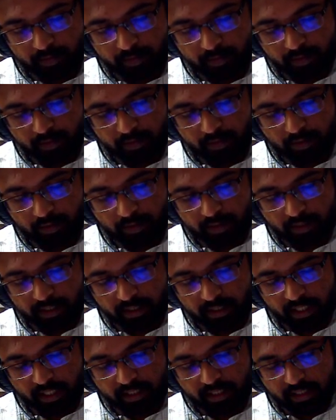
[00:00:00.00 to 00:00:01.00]
So these
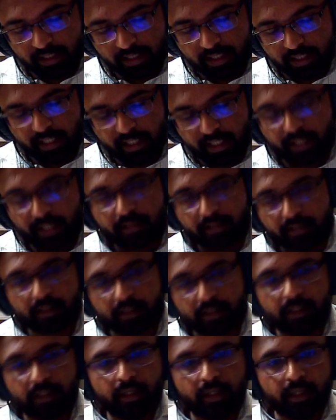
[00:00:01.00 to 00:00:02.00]
are the three
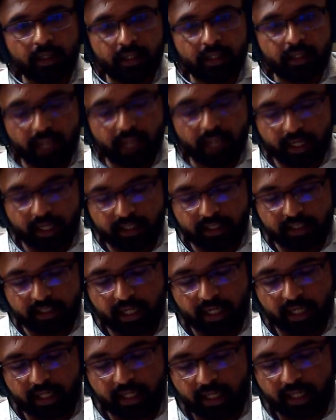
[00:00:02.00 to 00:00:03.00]
characteristics that
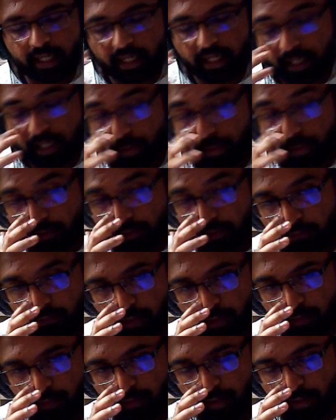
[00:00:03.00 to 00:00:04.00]
a liquid fuel
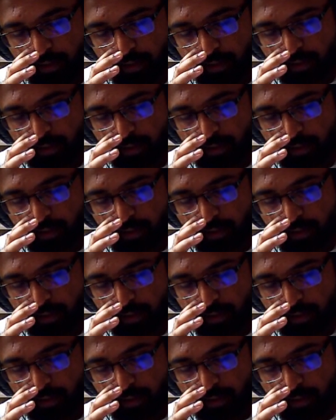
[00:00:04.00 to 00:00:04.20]
when you are